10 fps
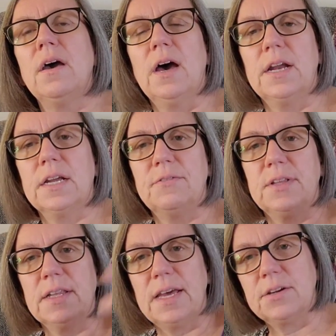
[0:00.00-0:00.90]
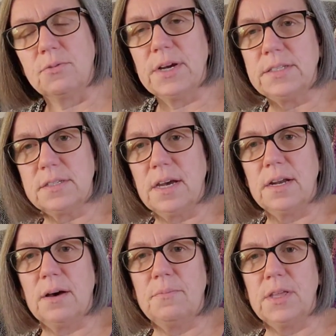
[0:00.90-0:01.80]
And if it landed right side
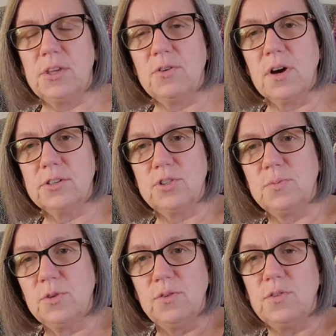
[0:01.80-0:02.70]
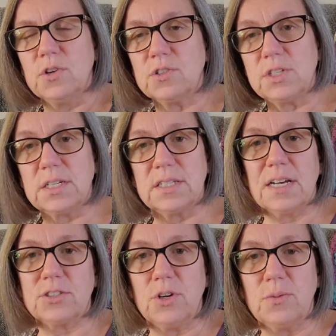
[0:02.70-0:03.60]
up, then you got to move your
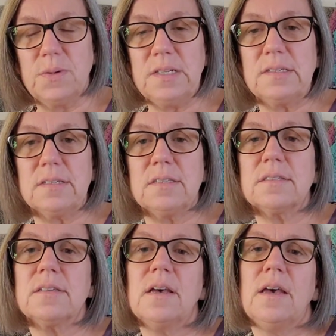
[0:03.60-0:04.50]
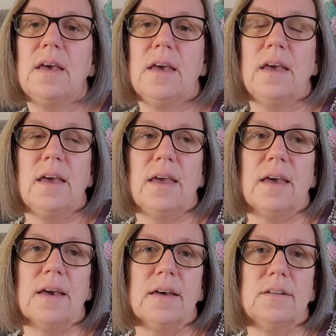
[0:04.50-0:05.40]
tic-tac-toe pieces,
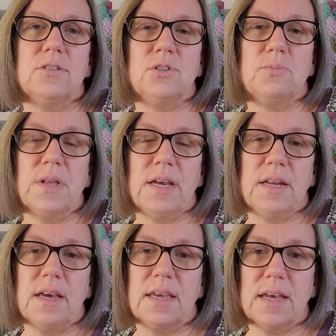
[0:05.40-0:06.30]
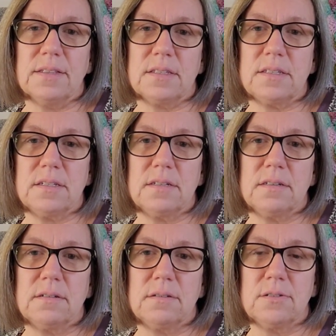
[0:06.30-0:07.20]
and you played against
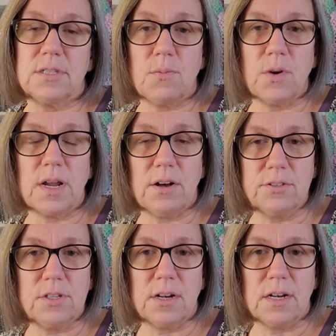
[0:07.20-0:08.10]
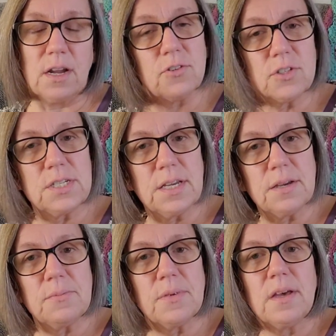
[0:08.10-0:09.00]
someone else on another
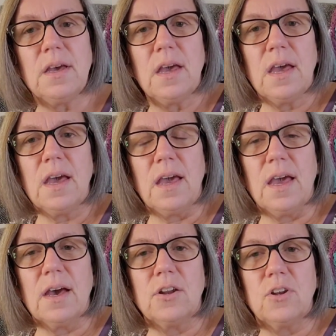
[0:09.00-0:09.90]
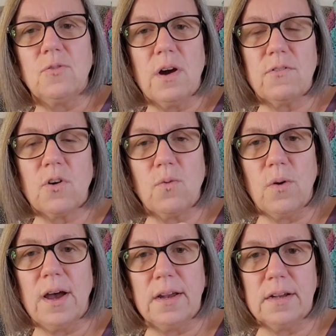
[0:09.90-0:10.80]
team, and whoever
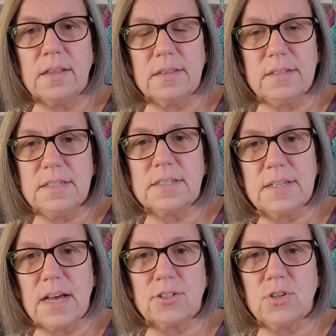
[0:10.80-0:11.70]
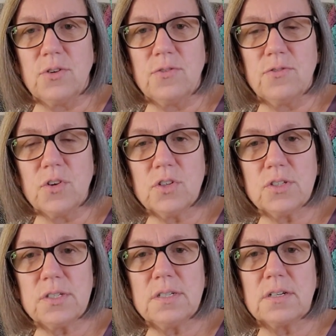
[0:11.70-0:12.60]
won the tic-tac-toe
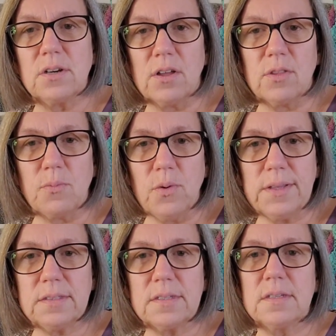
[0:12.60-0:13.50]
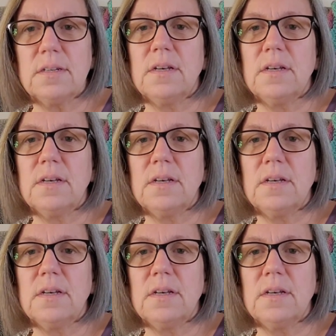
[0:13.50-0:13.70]
first got the points.